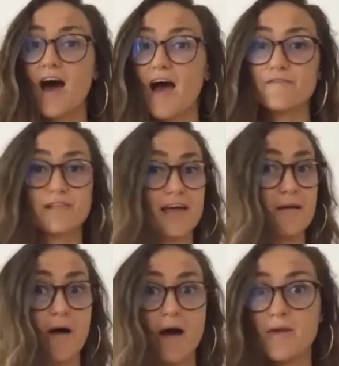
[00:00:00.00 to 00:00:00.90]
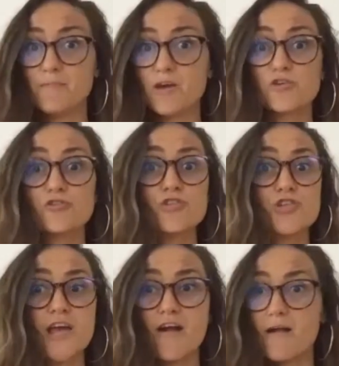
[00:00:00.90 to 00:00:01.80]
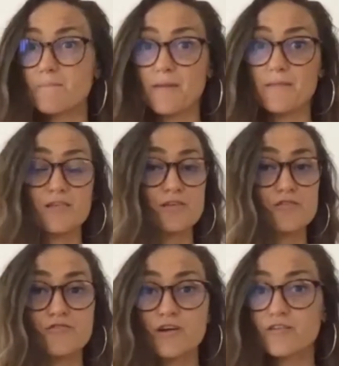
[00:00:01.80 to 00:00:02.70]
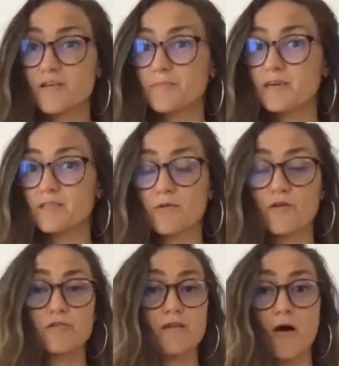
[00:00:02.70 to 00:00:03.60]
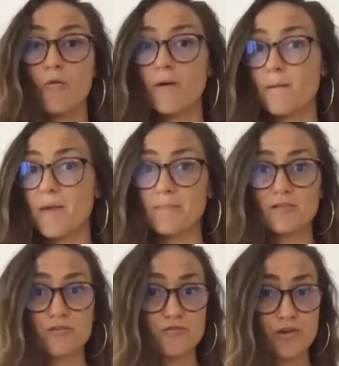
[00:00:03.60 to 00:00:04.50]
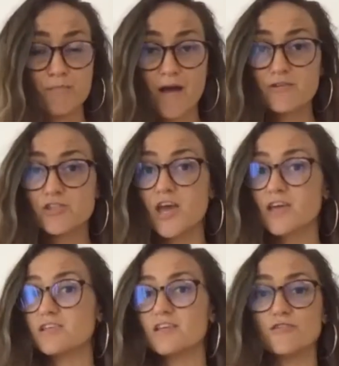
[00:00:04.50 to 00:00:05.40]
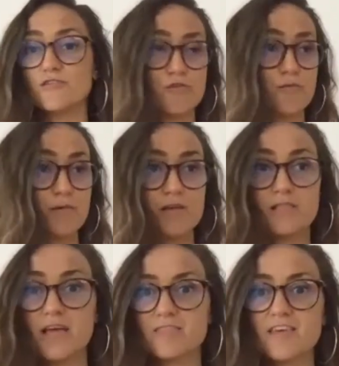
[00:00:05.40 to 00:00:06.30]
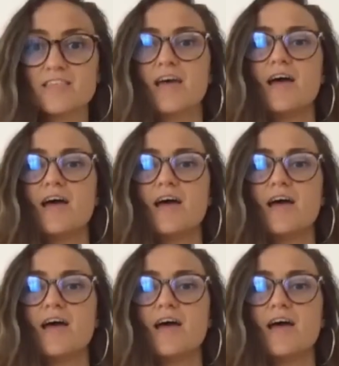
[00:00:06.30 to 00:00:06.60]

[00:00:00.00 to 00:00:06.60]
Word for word: I feel like maybe I shouldn't share it. Maybe it's going to trigger something in the person. Or oh, maybe it's going to trigger my rejection issues or like this.